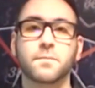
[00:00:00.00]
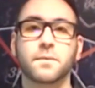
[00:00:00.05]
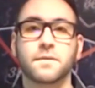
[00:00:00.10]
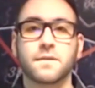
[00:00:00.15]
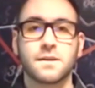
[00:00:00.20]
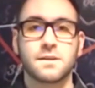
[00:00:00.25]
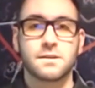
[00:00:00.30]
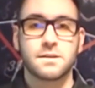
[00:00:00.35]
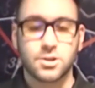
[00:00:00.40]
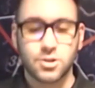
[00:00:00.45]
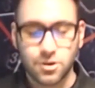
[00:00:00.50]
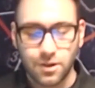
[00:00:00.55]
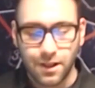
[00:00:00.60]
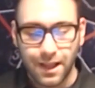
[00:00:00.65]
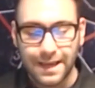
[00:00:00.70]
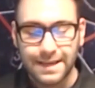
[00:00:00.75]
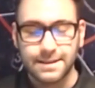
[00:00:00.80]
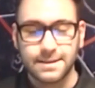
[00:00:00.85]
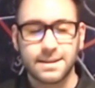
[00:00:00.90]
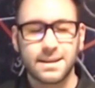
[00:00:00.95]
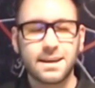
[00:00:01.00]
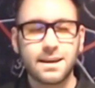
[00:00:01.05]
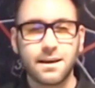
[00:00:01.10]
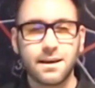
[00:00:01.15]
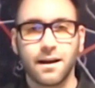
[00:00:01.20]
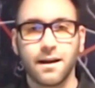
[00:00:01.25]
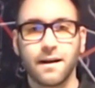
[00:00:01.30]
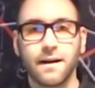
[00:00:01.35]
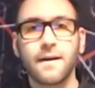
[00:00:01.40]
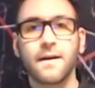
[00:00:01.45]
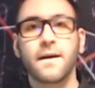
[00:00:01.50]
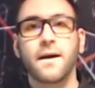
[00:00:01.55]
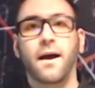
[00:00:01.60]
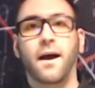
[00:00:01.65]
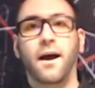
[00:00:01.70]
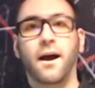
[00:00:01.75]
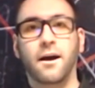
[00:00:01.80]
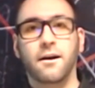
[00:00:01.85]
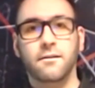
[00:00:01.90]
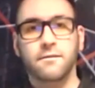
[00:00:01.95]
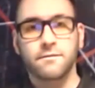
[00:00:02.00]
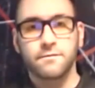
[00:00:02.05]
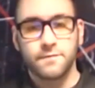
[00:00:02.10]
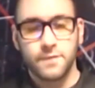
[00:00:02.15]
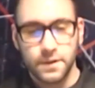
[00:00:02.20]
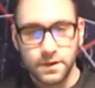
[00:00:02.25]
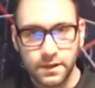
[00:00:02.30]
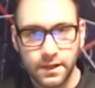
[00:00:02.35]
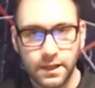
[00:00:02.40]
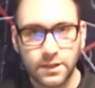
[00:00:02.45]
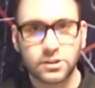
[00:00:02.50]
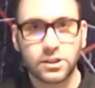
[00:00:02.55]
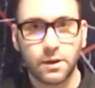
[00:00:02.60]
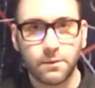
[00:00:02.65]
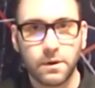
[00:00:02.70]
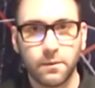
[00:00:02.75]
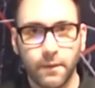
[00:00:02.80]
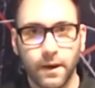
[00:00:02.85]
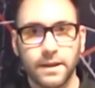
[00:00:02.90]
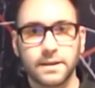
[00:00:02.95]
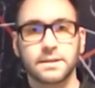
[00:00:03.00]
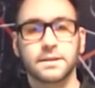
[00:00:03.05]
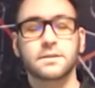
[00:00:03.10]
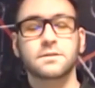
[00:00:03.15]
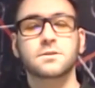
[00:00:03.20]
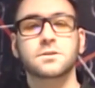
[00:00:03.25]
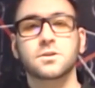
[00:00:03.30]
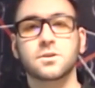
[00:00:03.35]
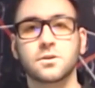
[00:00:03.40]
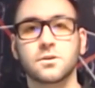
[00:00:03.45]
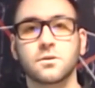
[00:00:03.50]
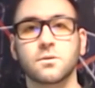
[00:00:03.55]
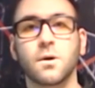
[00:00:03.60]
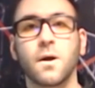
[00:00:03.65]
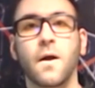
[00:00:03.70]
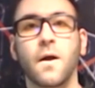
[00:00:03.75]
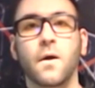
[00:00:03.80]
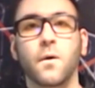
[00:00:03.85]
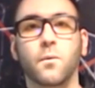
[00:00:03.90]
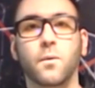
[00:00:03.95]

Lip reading: But the initial idea of the niche that we went into